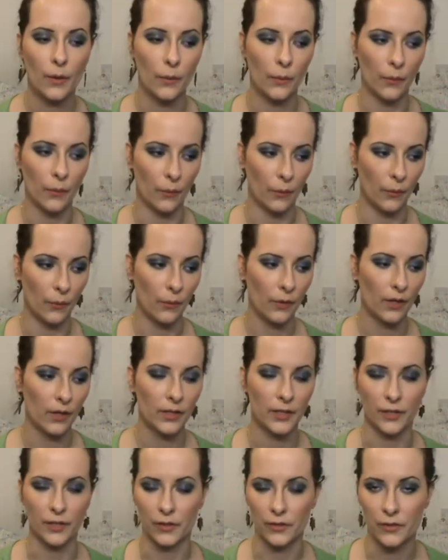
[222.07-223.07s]
or
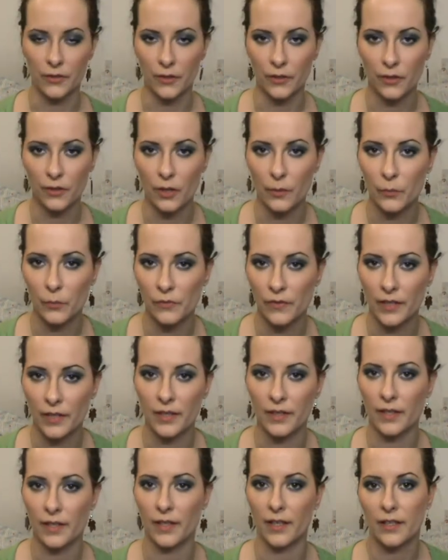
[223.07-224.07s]
you know, don't come with
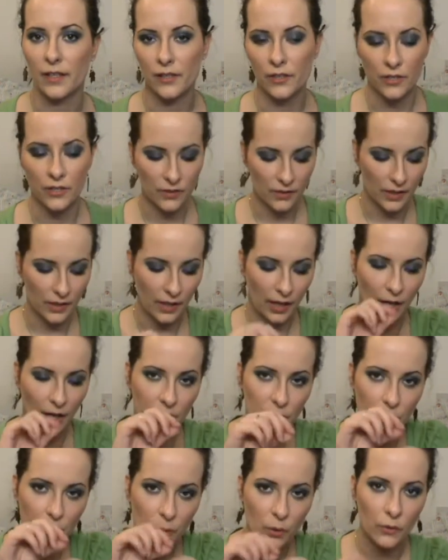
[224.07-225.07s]
anything, and you just kind of
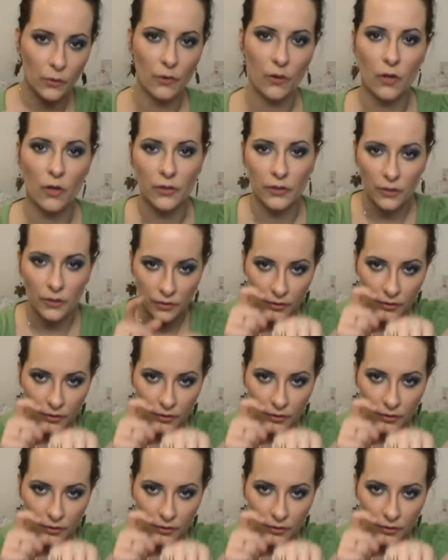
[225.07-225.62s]
have to pour it on,